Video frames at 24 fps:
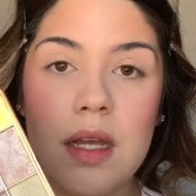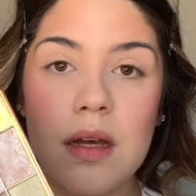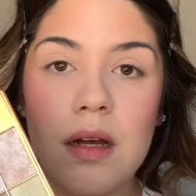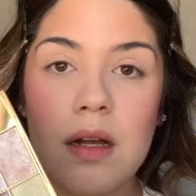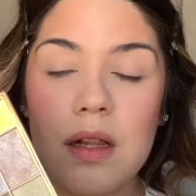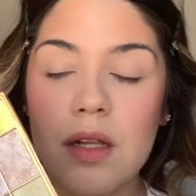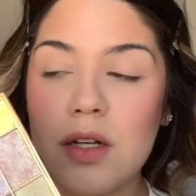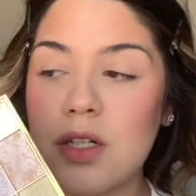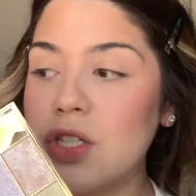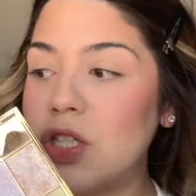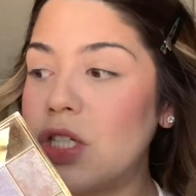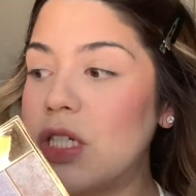
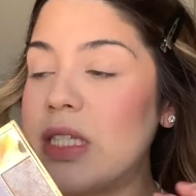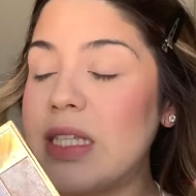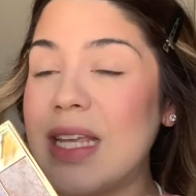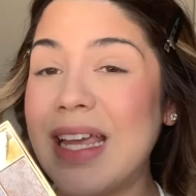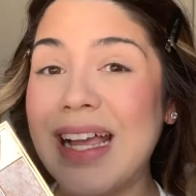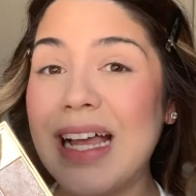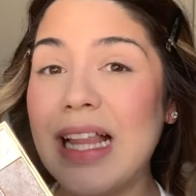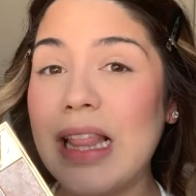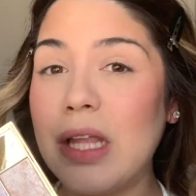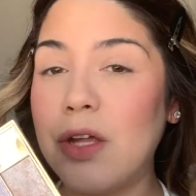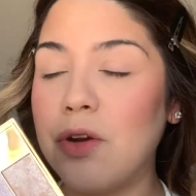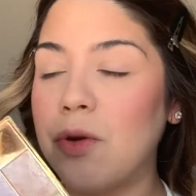color just
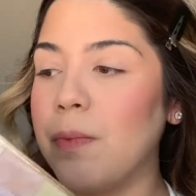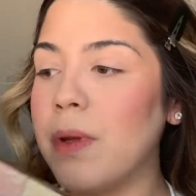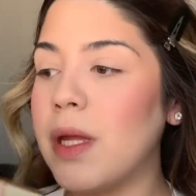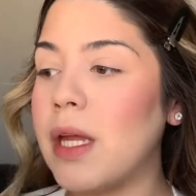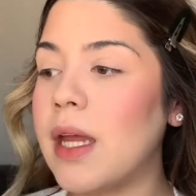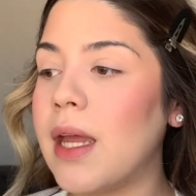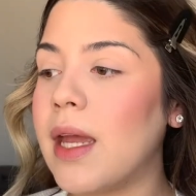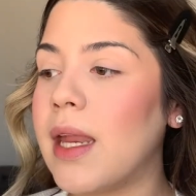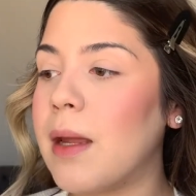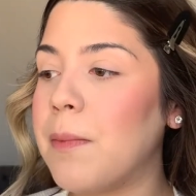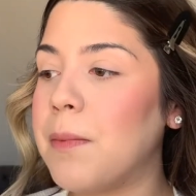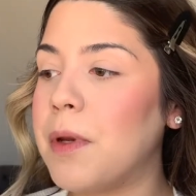like a little bit,
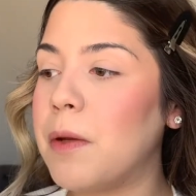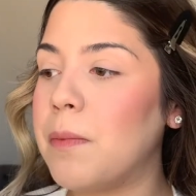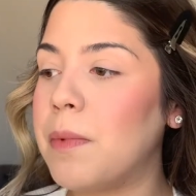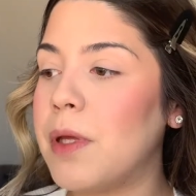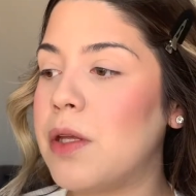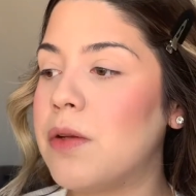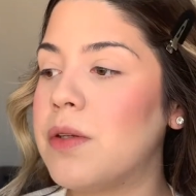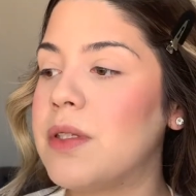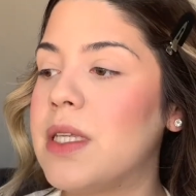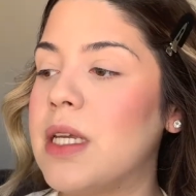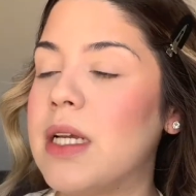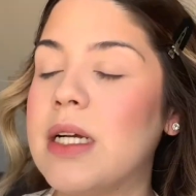and I'm gonna be
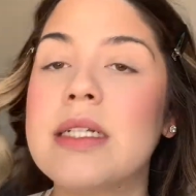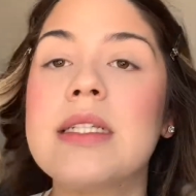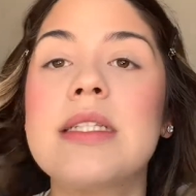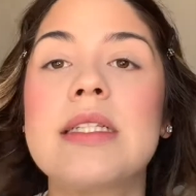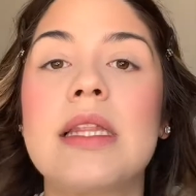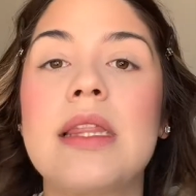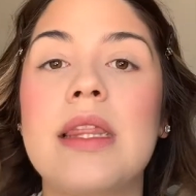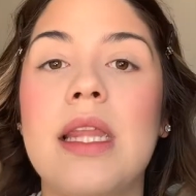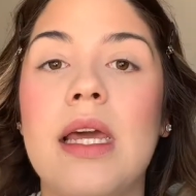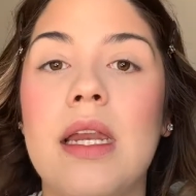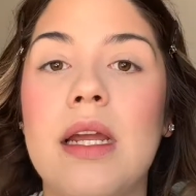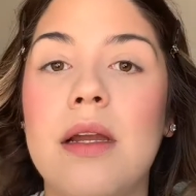using a
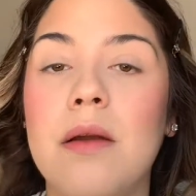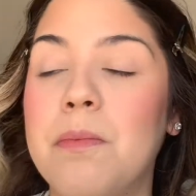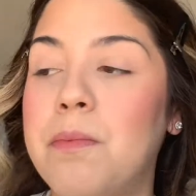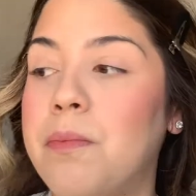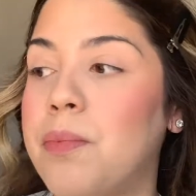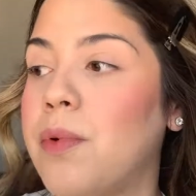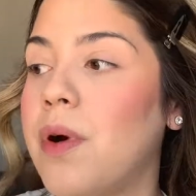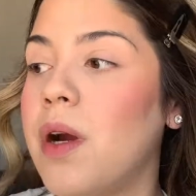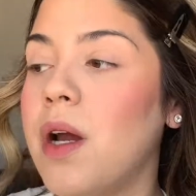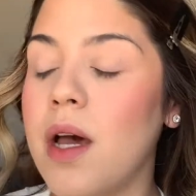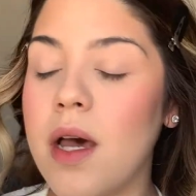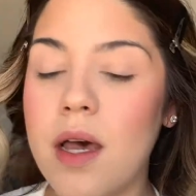synthetic
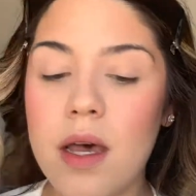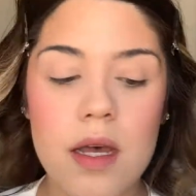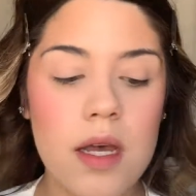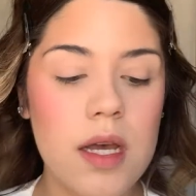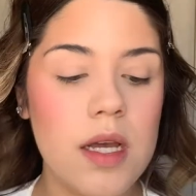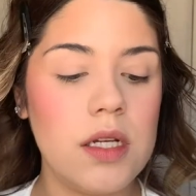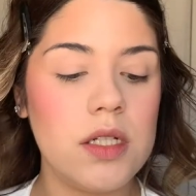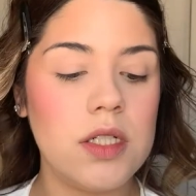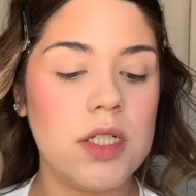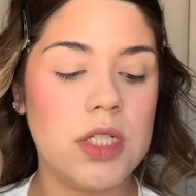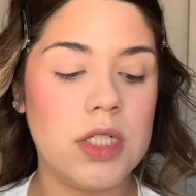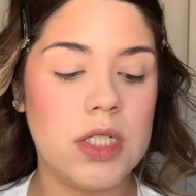
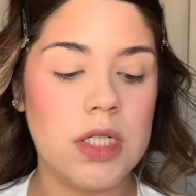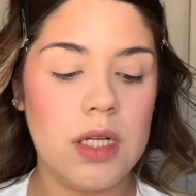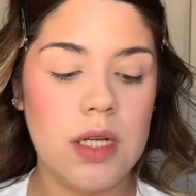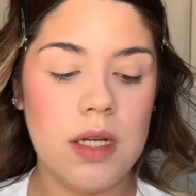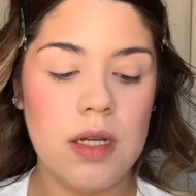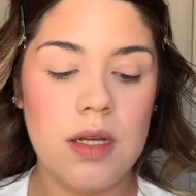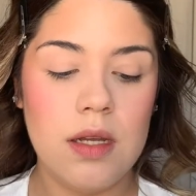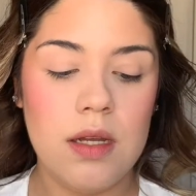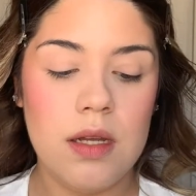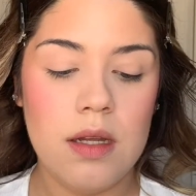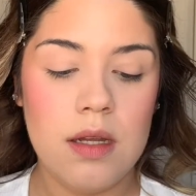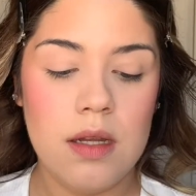brush.
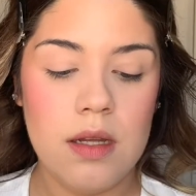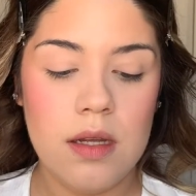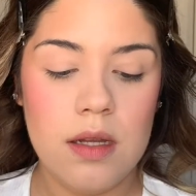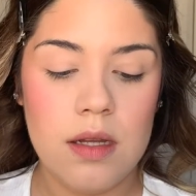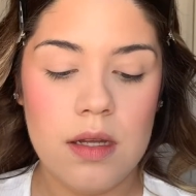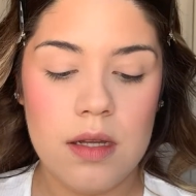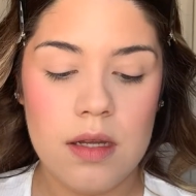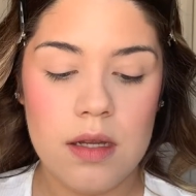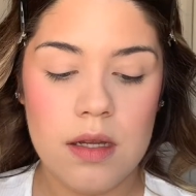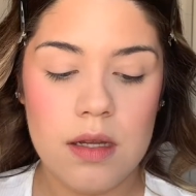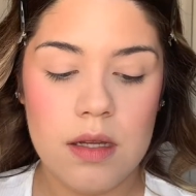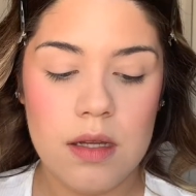
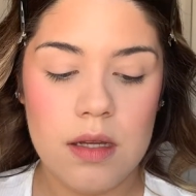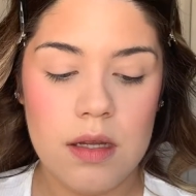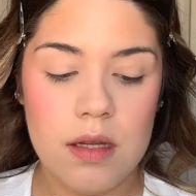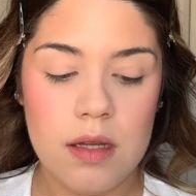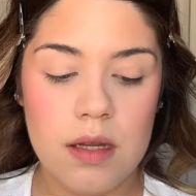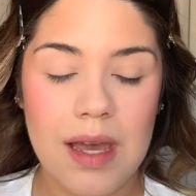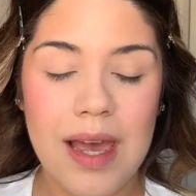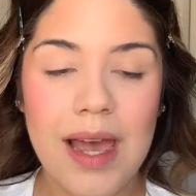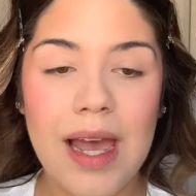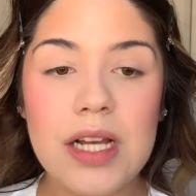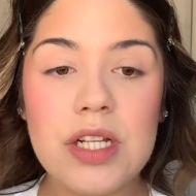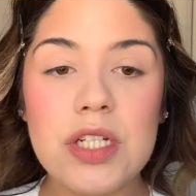
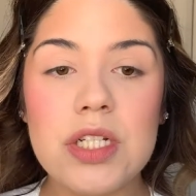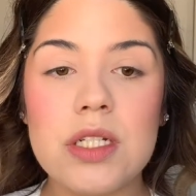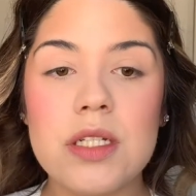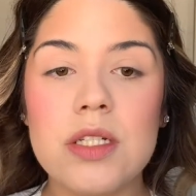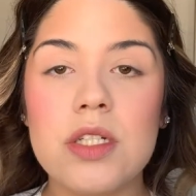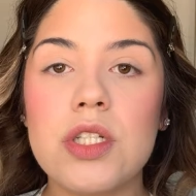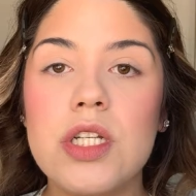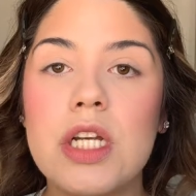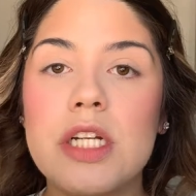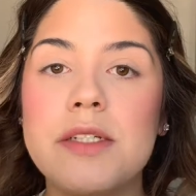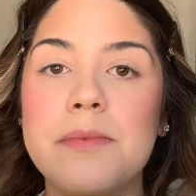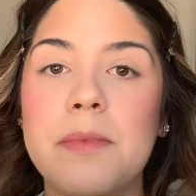Actually,
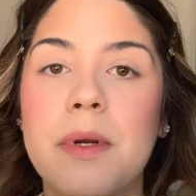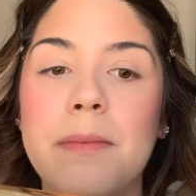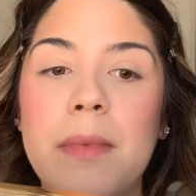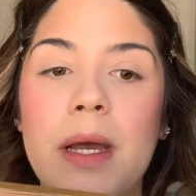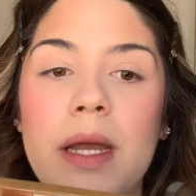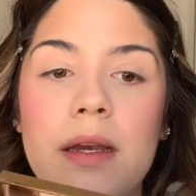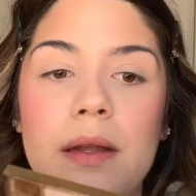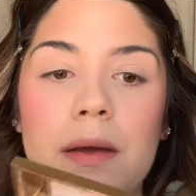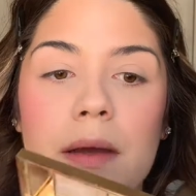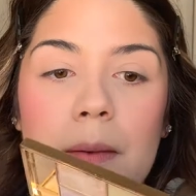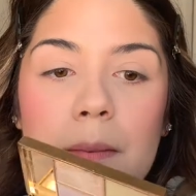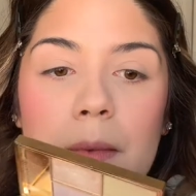changed my
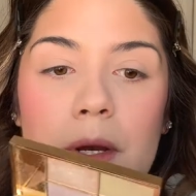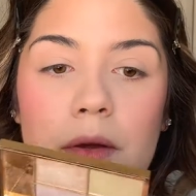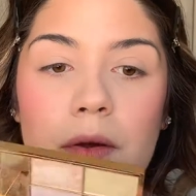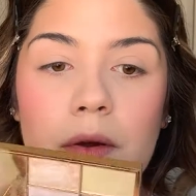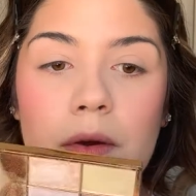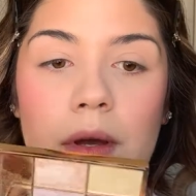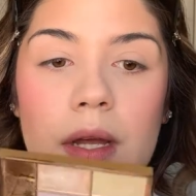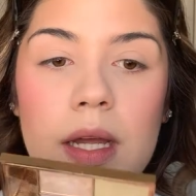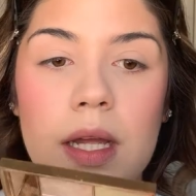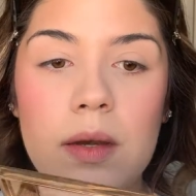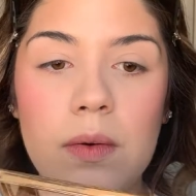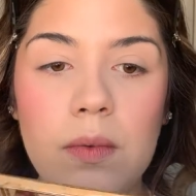mind. I'm gonna
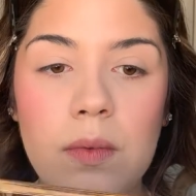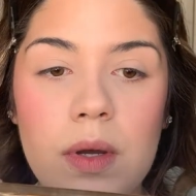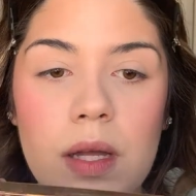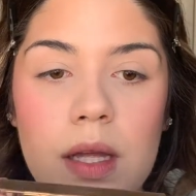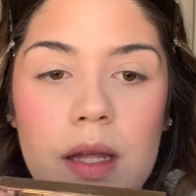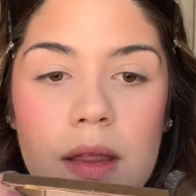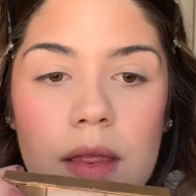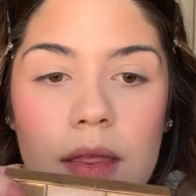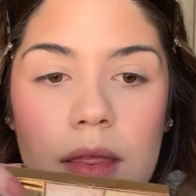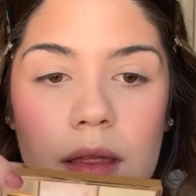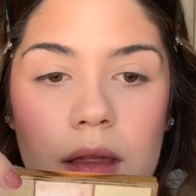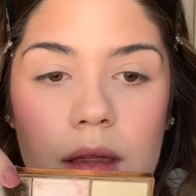go in
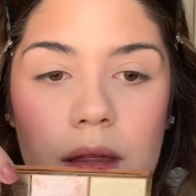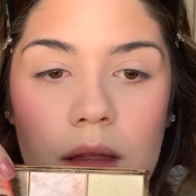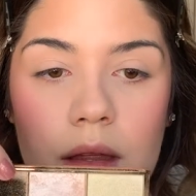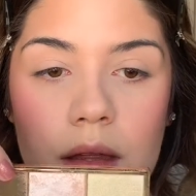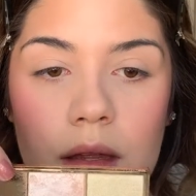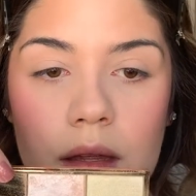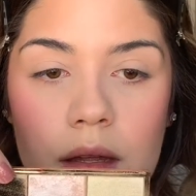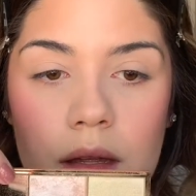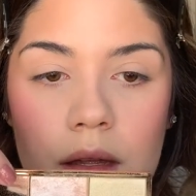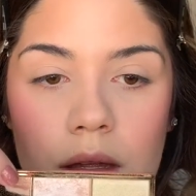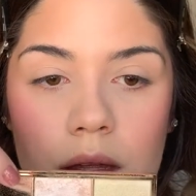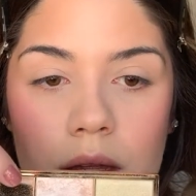with
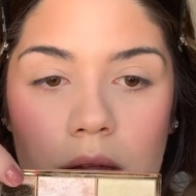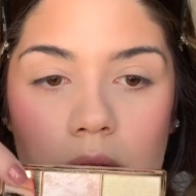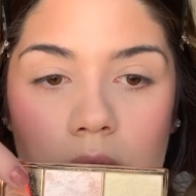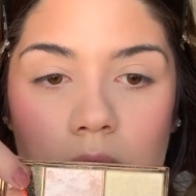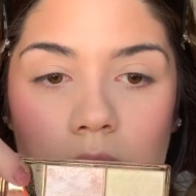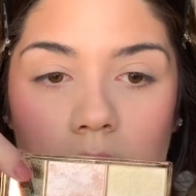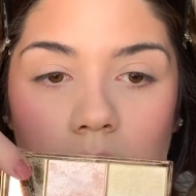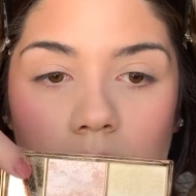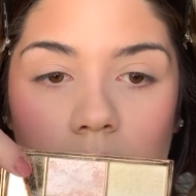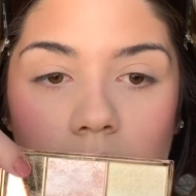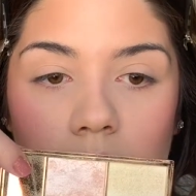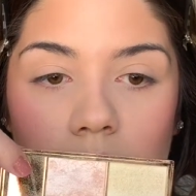
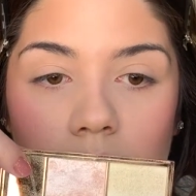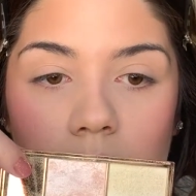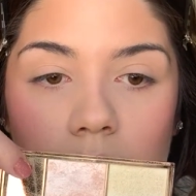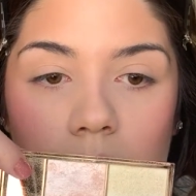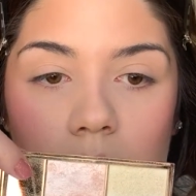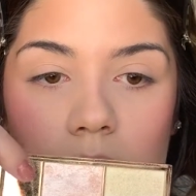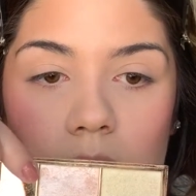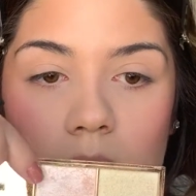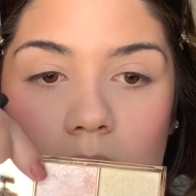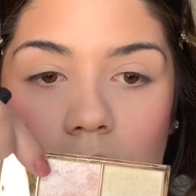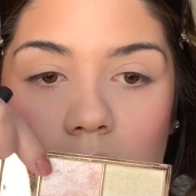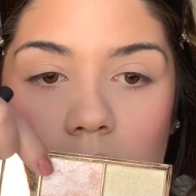
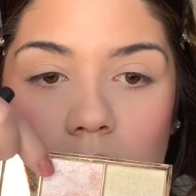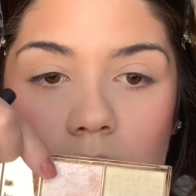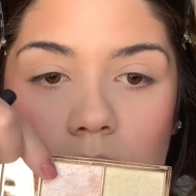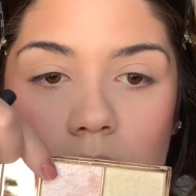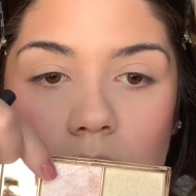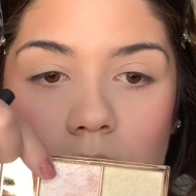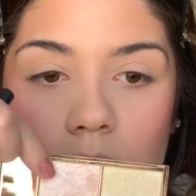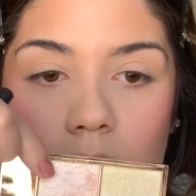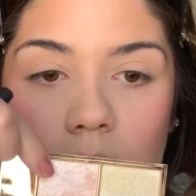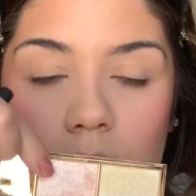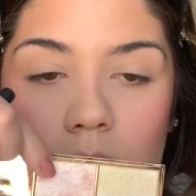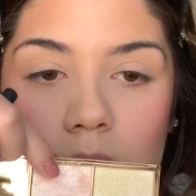
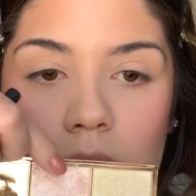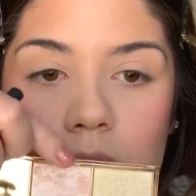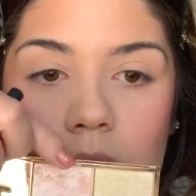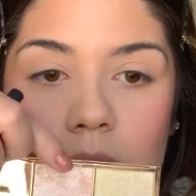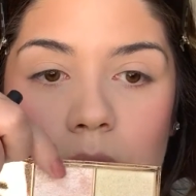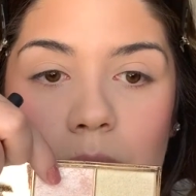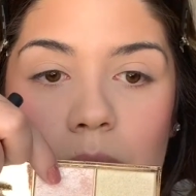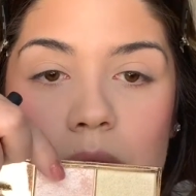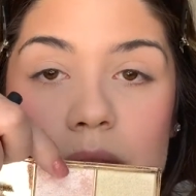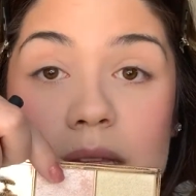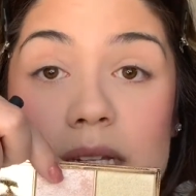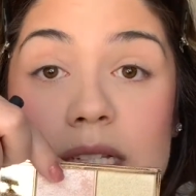
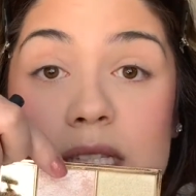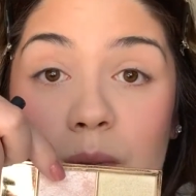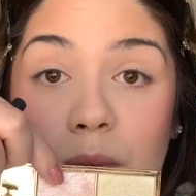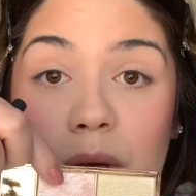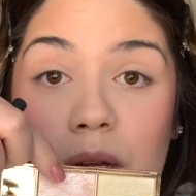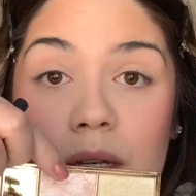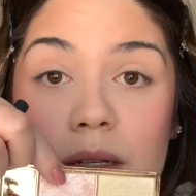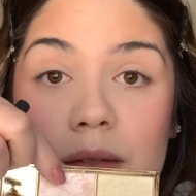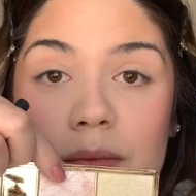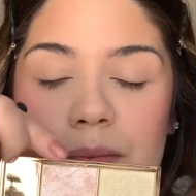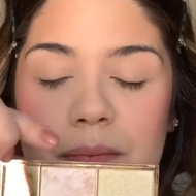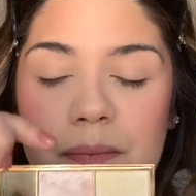with this one.